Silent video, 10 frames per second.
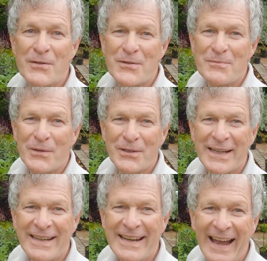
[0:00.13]
Good
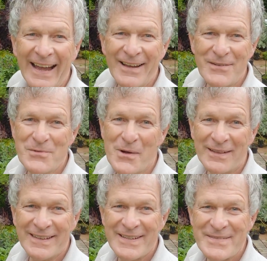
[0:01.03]
morning and
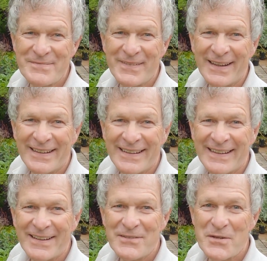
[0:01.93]
welcome
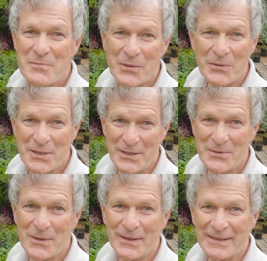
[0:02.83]
to Paul
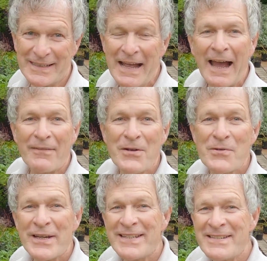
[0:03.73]
T's World. And
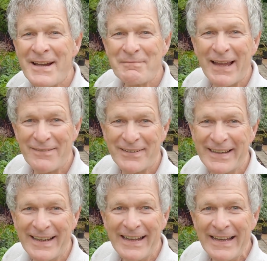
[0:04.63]
the reason I'm
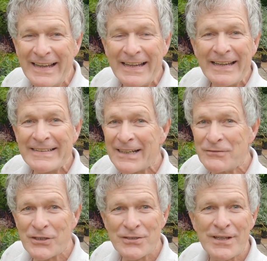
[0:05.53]
laughing is
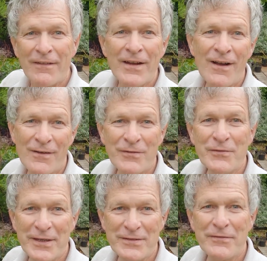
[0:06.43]
I've just done half
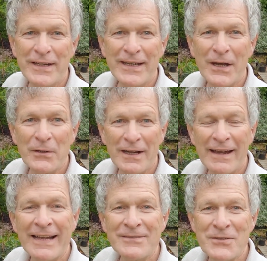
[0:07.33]
of this video and
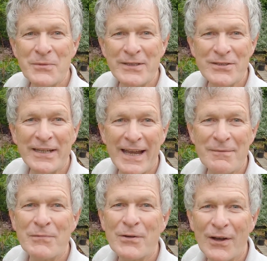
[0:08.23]
I hadn't switched the
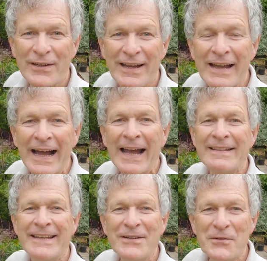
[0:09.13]
camera on. I
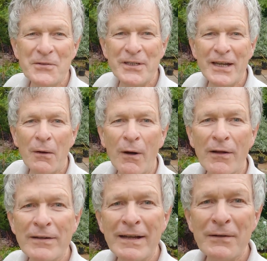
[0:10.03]
had the audio
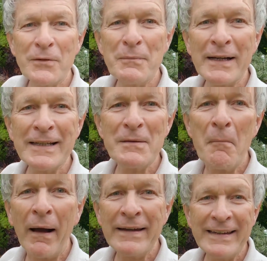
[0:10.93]
on with my little
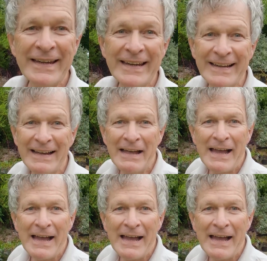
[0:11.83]
mic here